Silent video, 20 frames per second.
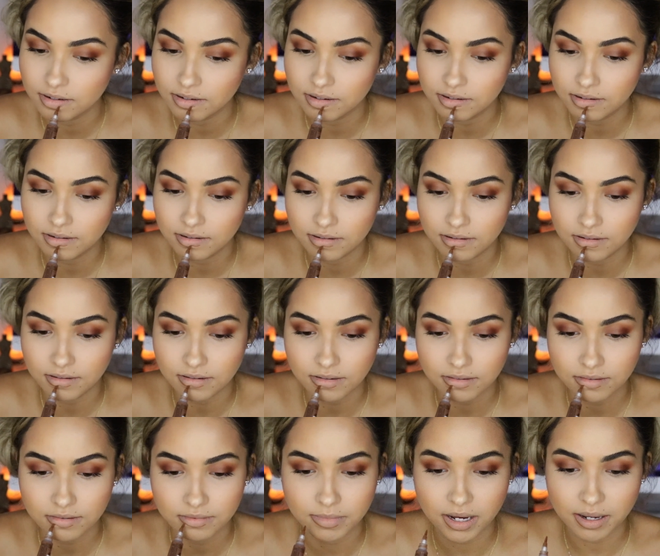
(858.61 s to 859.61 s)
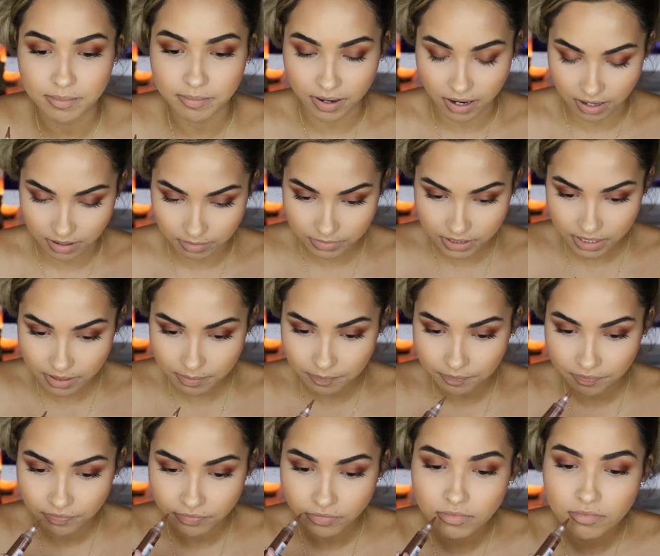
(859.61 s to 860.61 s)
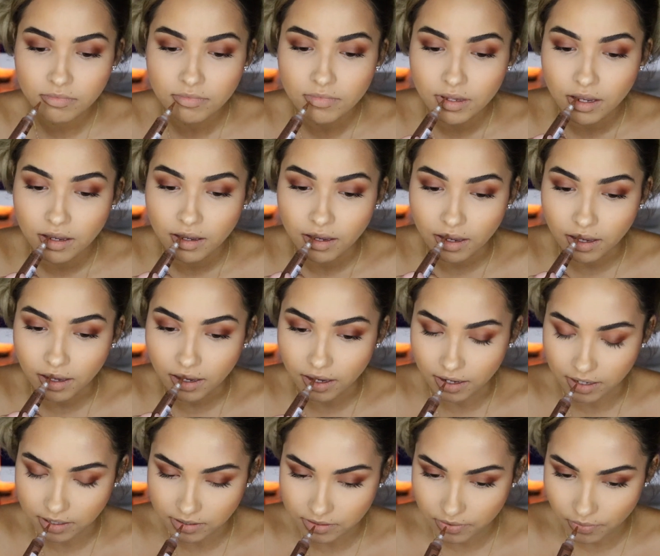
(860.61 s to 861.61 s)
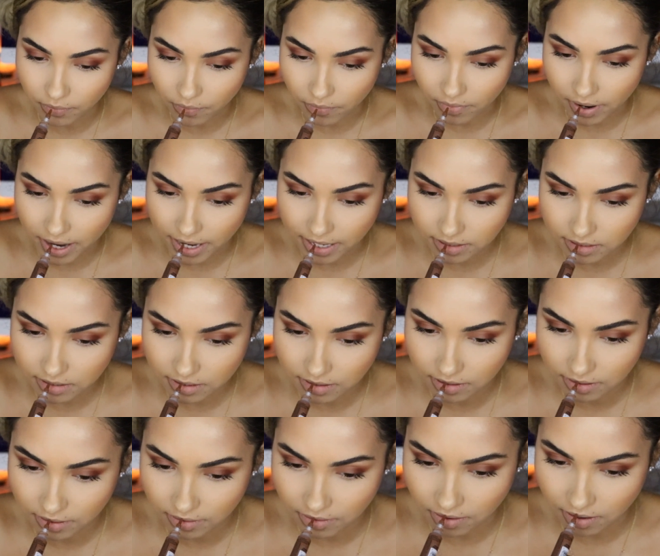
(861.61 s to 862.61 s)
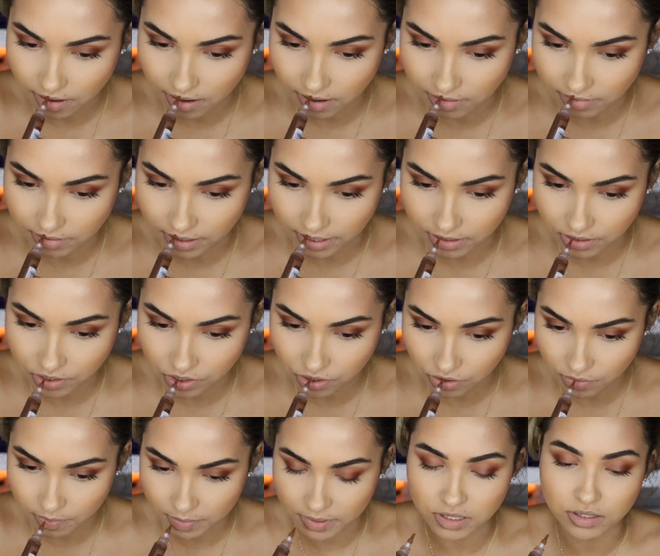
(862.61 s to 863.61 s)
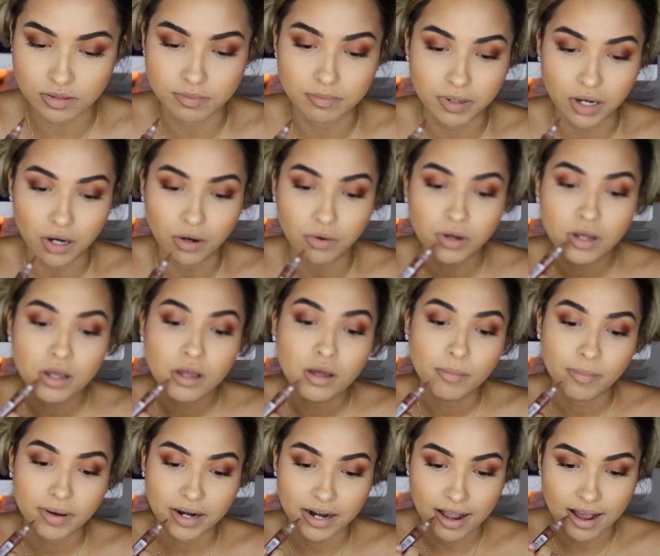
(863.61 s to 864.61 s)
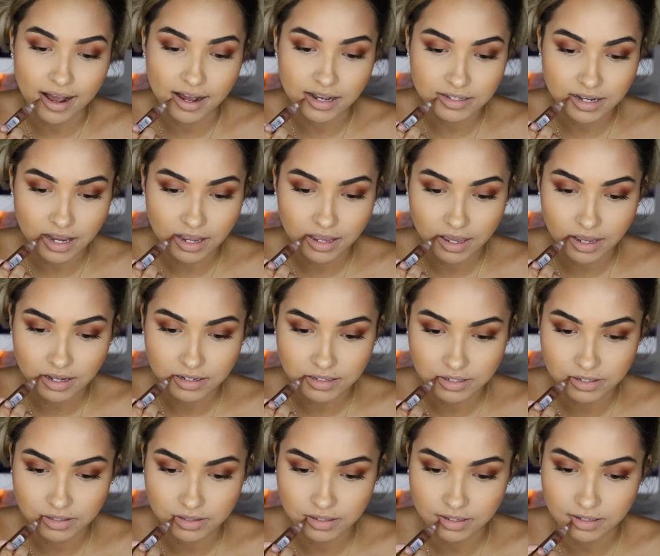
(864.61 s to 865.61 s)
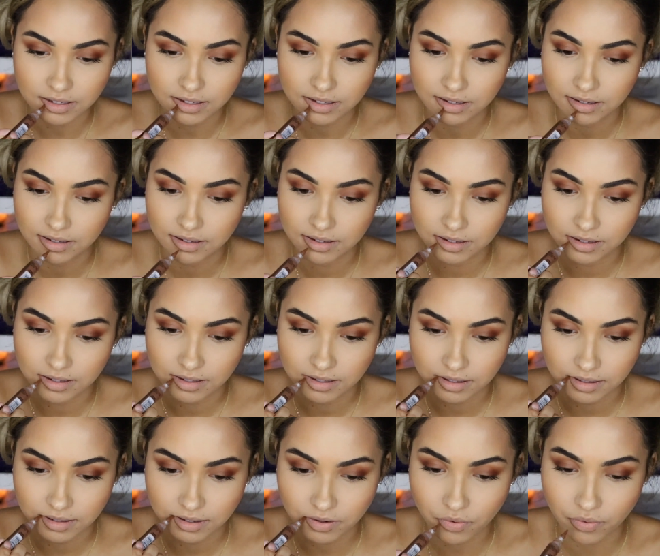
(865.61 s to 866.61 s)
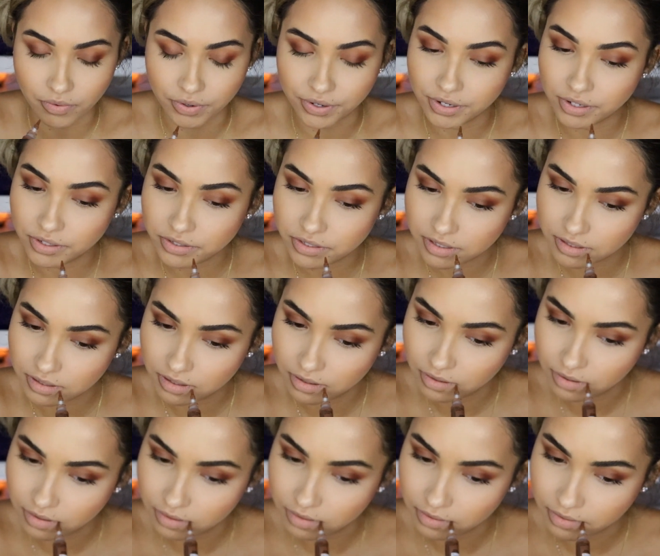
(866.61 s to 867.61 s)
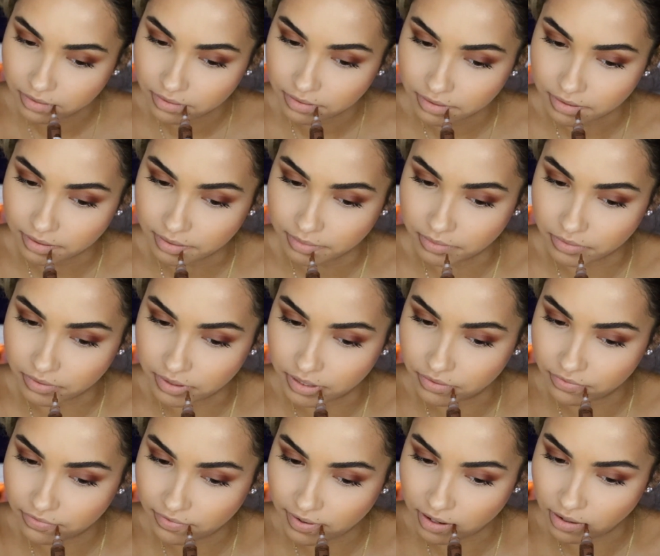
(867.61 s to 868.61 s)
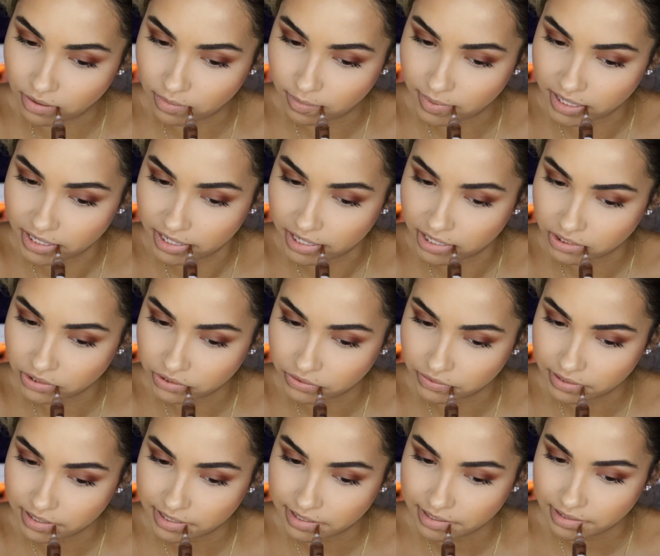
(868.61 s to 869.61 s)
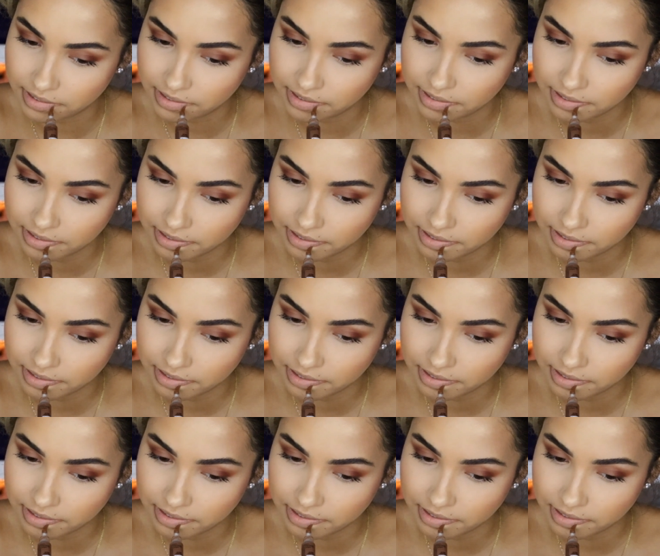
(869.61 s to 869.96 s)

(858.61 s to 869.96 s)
underneath my bottom lip and right on my Cupid's bow. But as I get to the corners, I'm going to follow my natural line.